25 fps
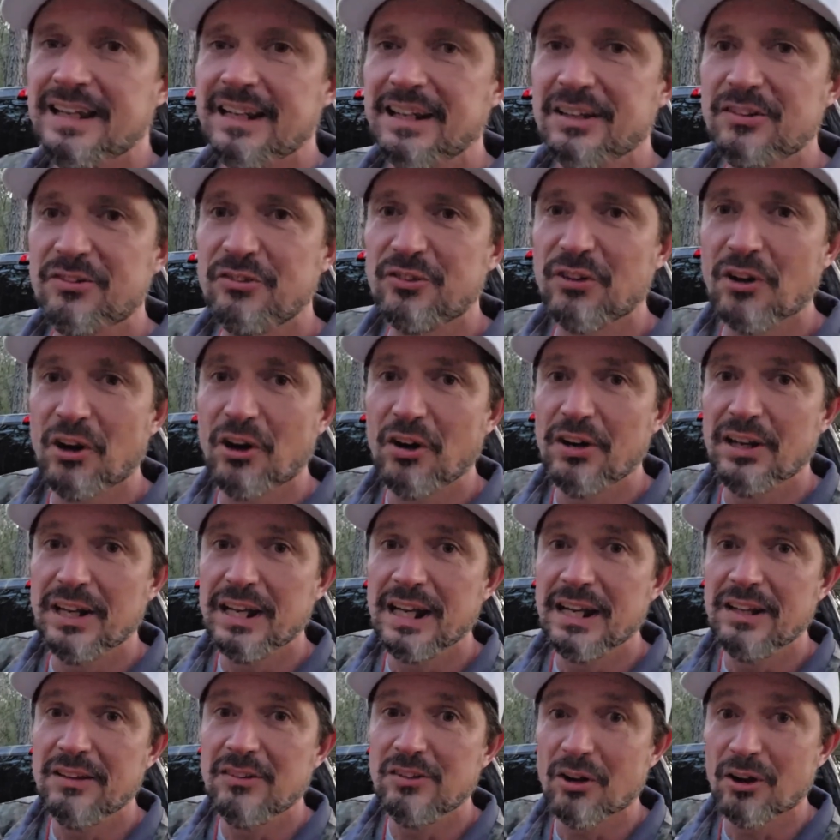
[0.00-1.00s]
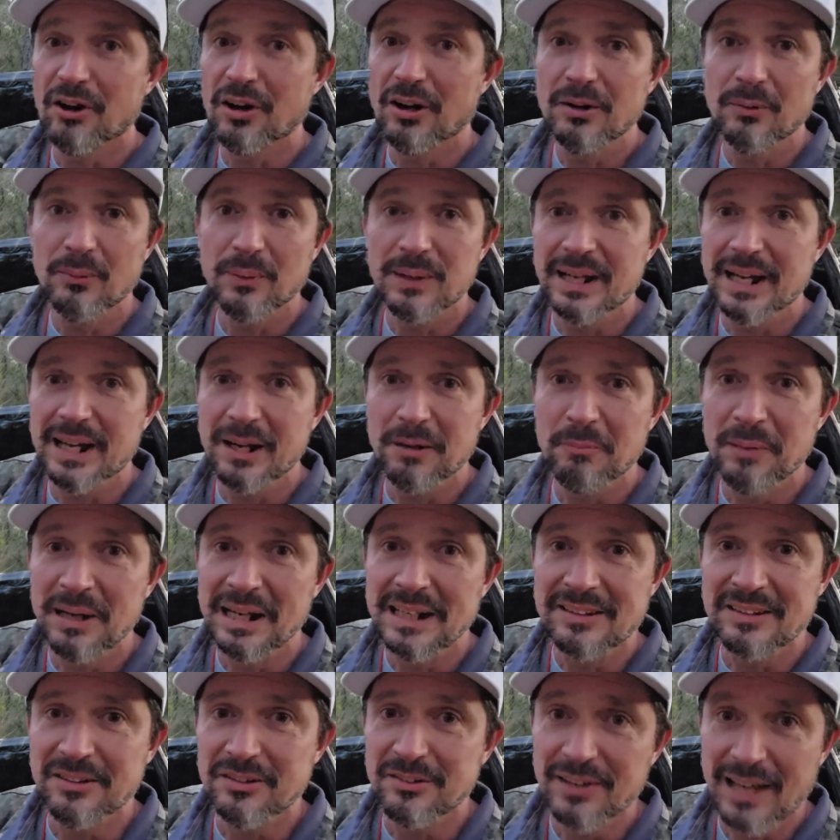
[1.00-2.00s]
It's starting to get dark. We gotta
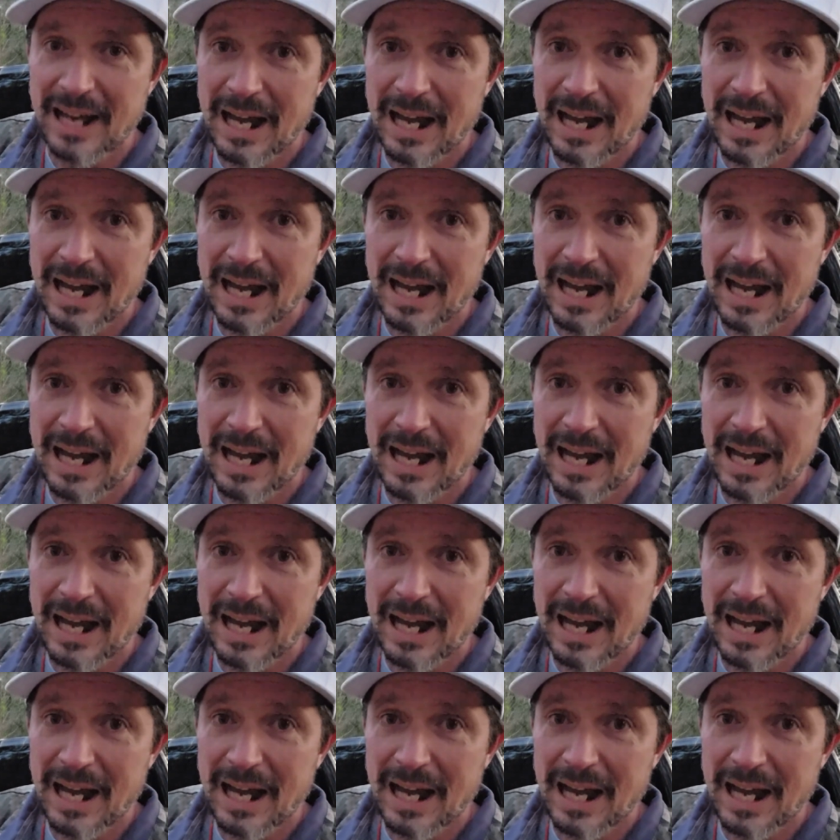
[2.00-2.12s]
make this